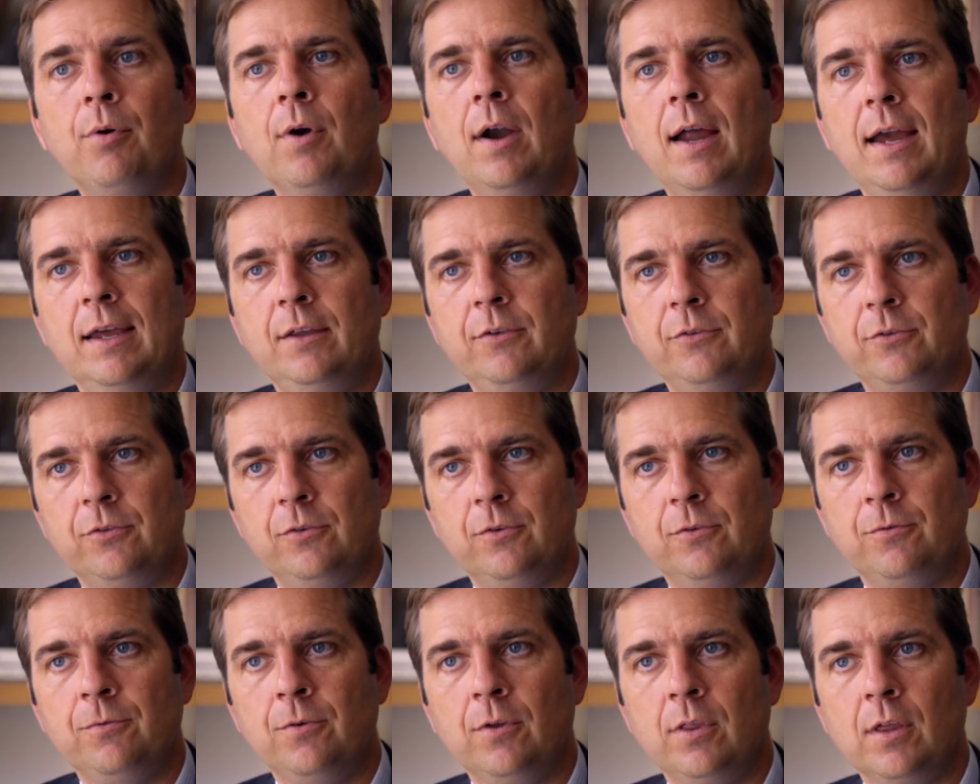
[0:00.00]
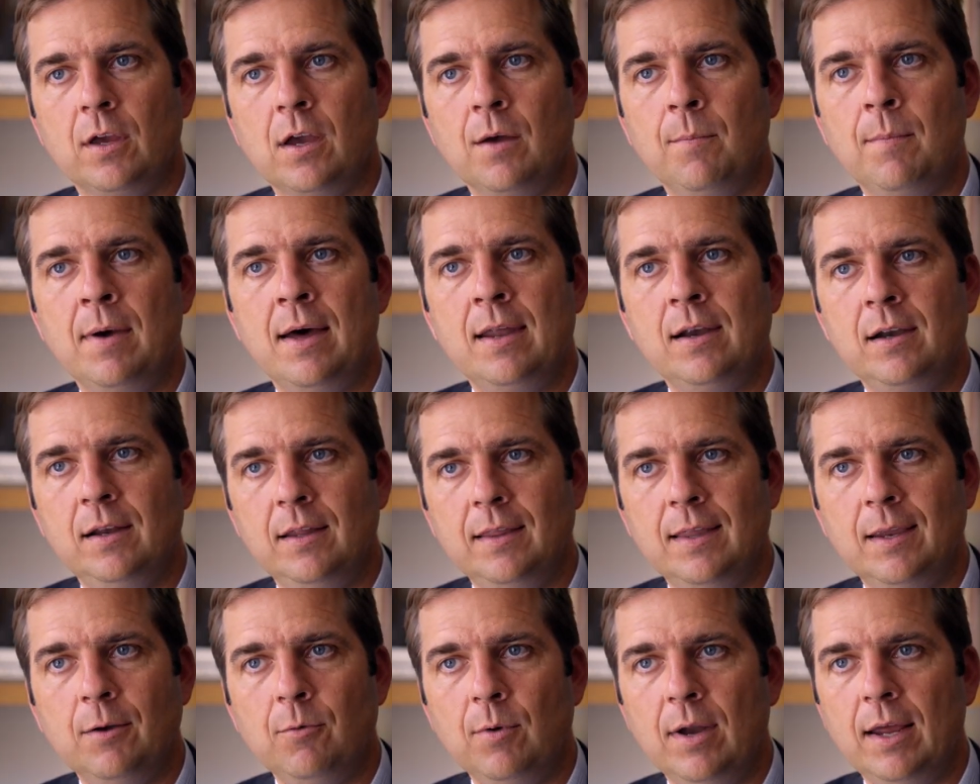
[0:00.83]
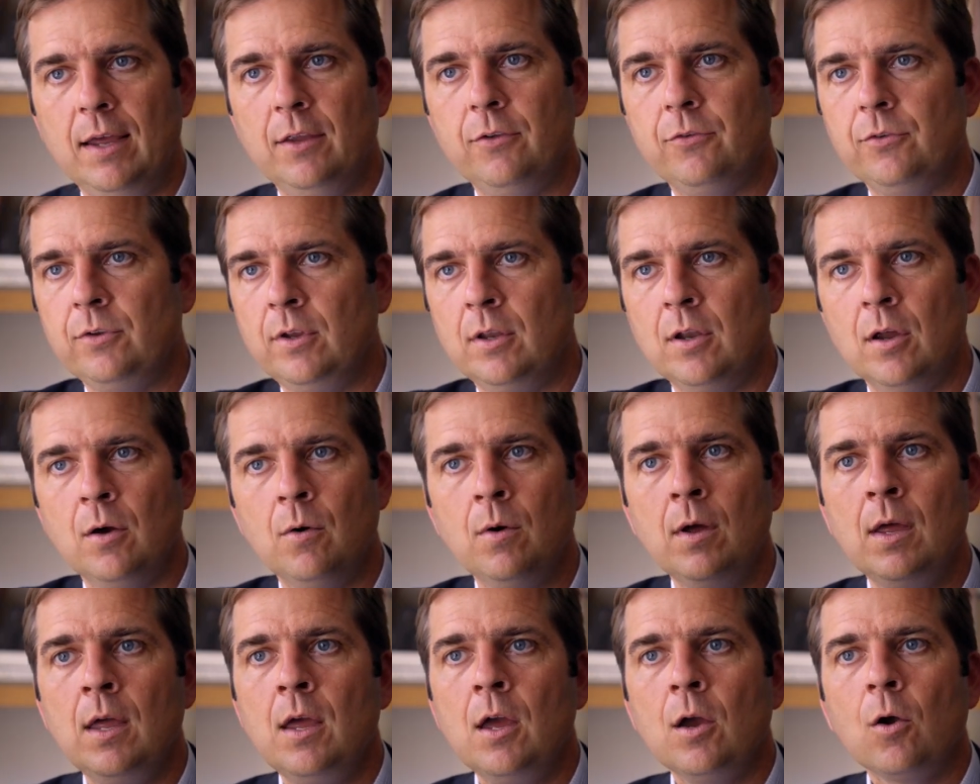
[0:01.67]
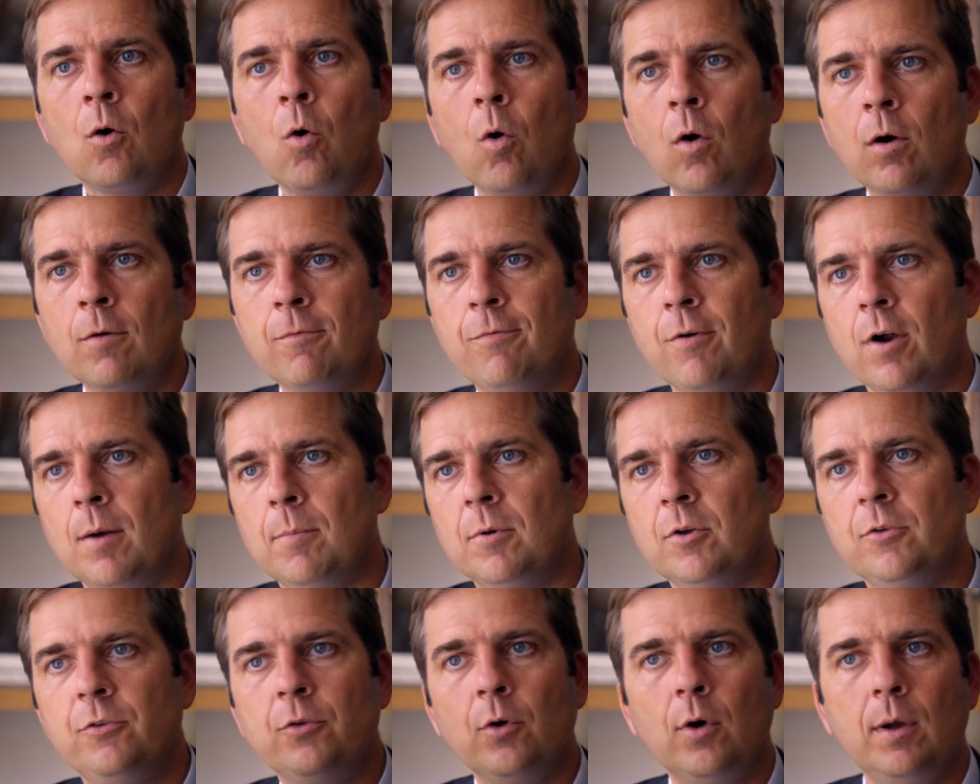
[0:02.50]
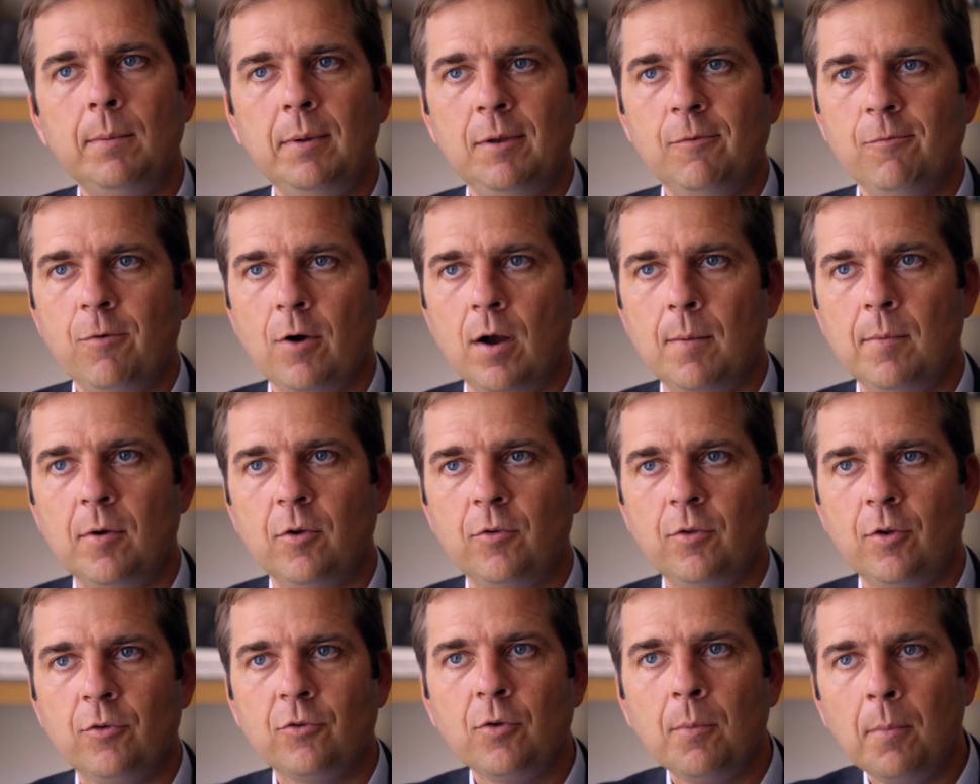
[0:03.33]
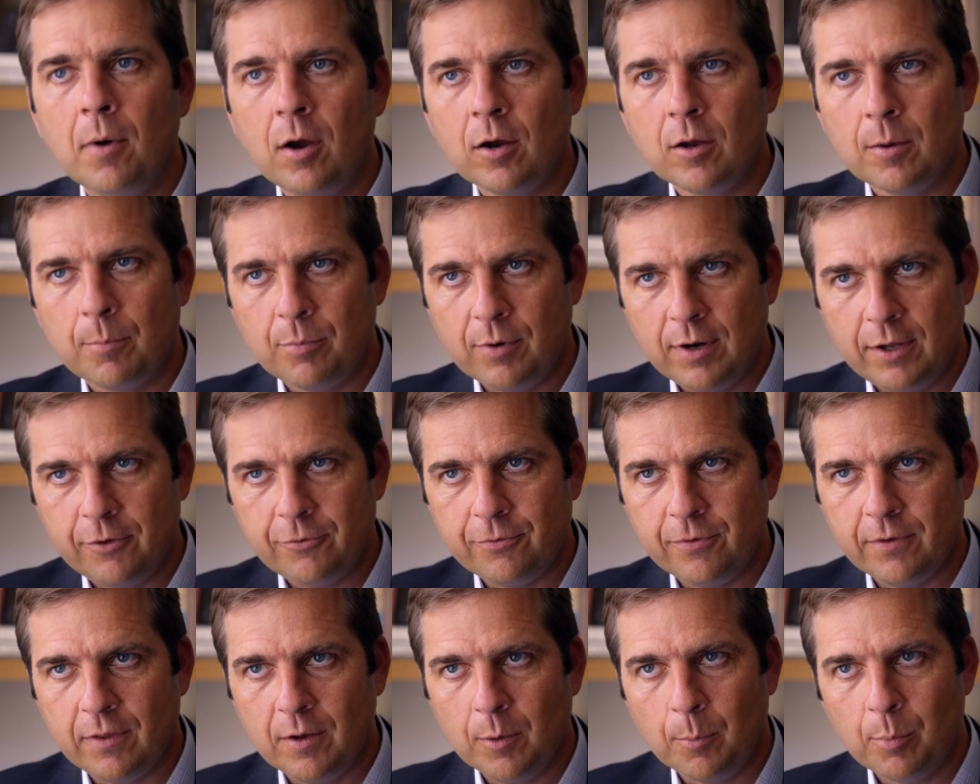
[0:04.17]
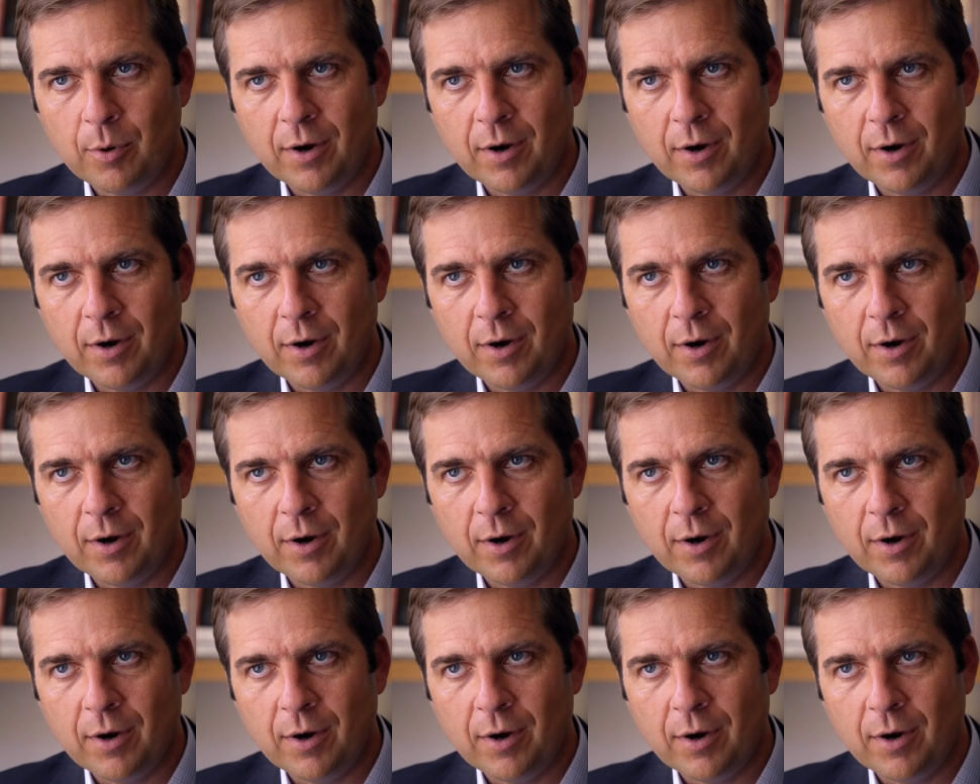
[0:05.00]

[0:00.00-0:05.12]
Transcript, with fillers: price for the commodity they raise. You know, corn farmers, soybean farmers, there's a market price for their